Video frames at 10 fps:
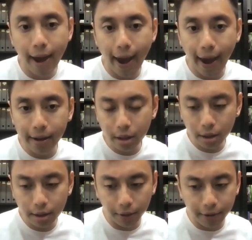And
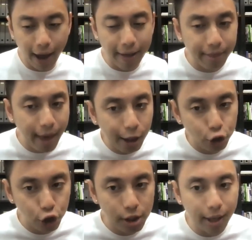the
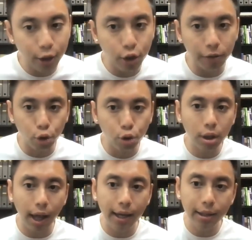analogy that you've
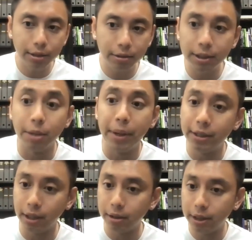utilized is
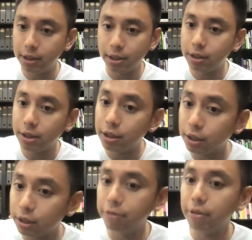amazing. This
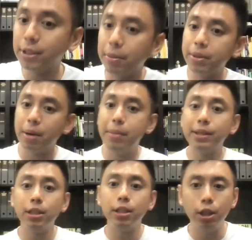is something that
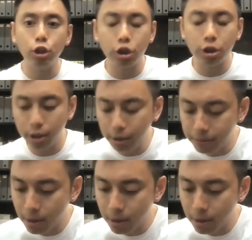makes it interesting.